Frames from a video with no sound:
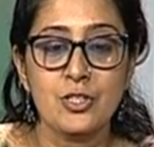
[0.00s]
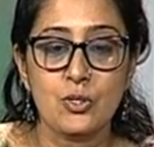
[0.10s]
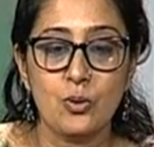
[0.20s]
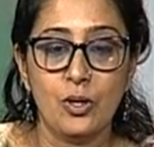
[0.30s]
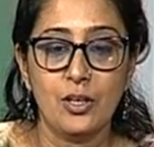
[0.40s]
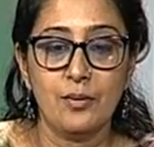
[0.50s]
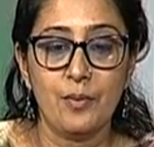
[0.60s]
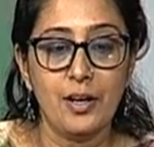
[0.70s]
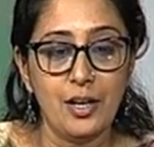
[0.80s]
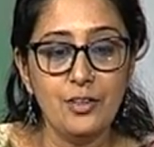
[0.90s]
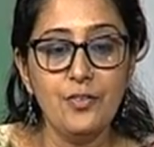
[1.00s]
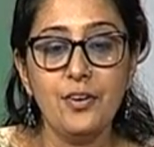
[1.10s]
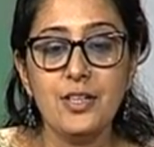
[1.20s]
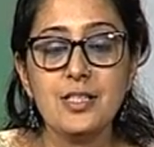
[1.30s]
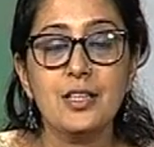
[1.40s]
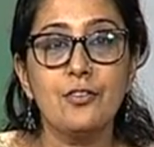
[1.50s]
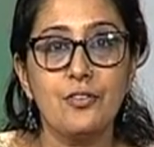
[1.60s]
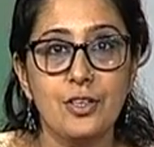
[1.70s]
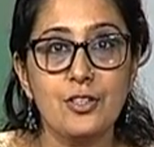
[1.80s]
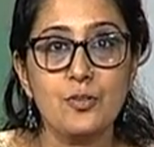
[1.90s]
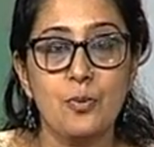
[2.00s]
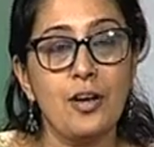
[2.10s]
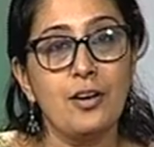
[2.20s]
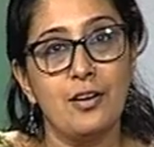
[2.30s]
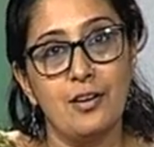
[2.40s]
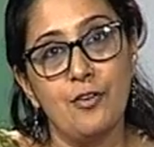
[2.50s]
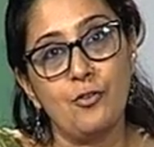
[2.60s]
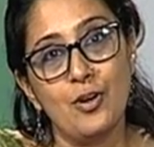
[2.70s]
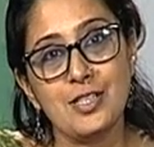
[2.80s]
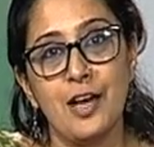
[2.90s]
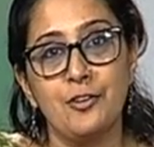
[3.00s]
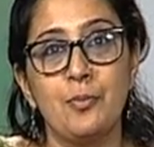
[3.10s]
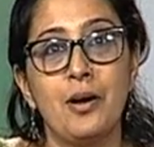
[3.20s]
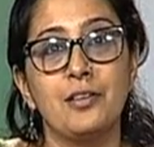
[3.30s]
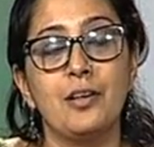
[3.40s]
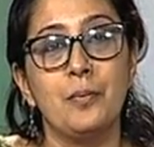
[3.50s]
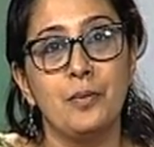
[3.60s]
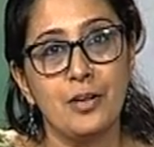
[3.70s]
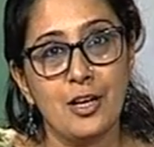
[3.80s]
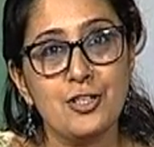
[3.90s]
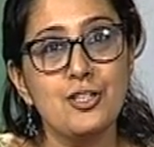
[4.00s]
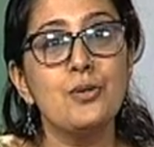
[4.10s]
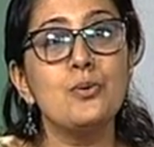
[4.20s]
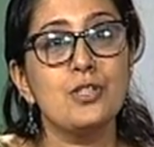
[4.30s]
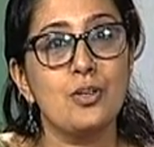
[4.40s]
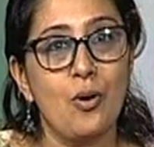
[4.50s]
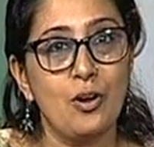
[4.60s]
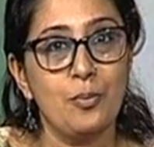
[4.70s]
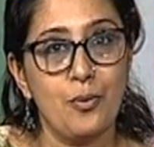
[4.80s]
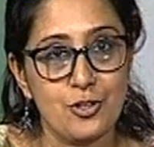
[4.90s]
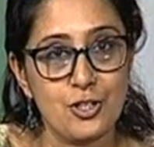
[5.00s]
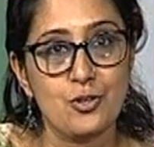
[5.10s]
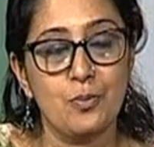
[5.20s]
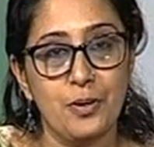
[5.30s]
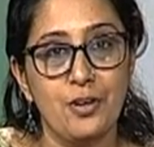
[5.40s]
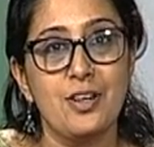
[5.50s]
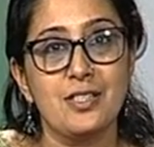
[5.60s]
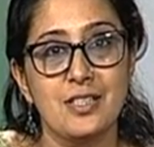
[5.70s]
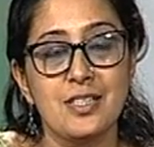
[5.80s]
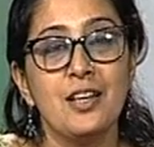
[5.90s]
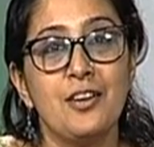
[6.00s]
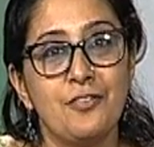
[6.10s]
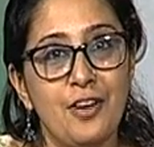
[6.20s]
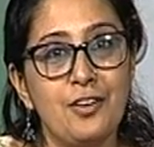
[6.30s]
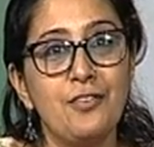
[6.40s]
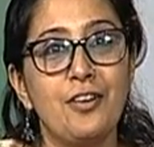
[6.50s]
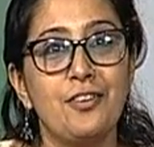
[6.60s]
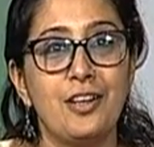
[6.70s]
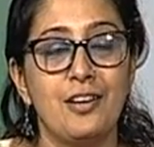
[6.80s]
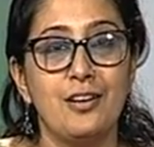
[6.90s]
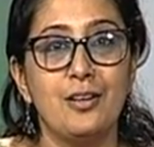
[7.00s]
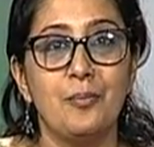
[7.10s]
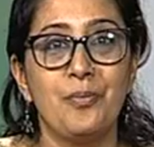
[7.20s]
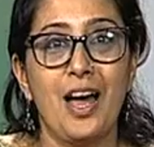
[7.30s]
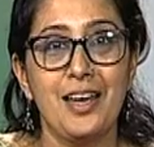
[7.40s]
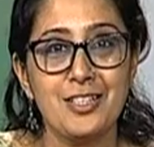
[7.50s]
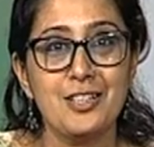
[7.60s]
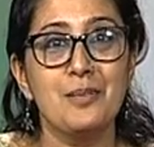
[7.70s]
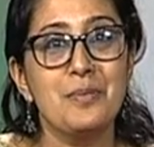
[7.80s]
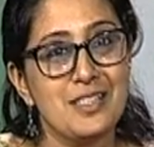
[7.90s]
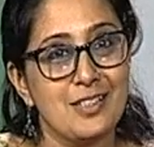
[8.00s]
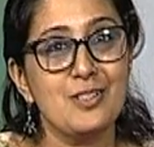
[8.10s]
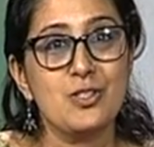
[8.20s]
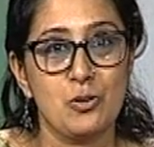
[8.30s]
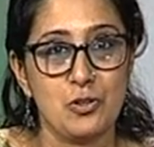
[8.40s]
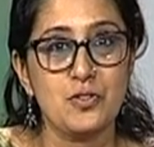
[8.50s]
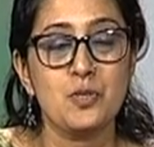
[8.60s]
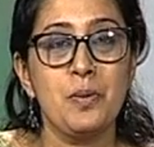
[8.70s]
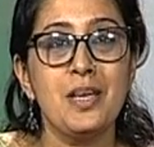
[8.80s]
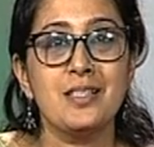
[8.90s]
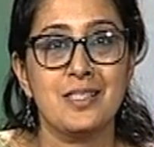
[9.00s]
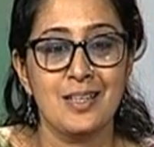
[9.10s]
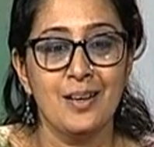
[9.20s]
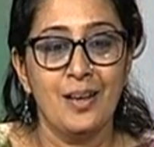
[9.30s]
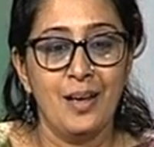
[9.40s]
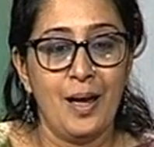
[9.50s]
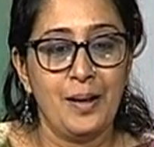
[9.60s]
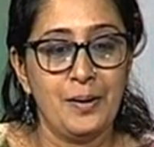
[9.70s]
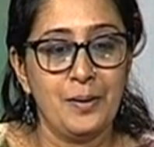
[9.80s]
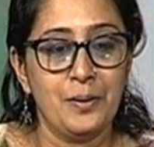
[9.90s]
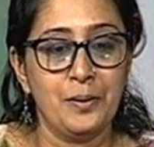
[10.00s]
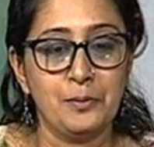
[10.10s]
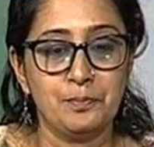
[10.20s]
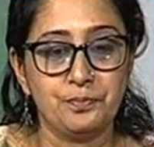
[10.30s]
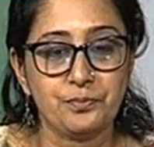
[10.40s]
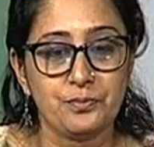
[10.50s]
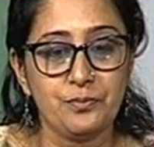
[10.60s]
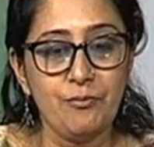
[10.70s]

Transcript: So uh, another very significant one, uh, of course, Hyderabad uh, continues in all her poetry to appear as this very, very um, ideal, mystical sort of space. And um,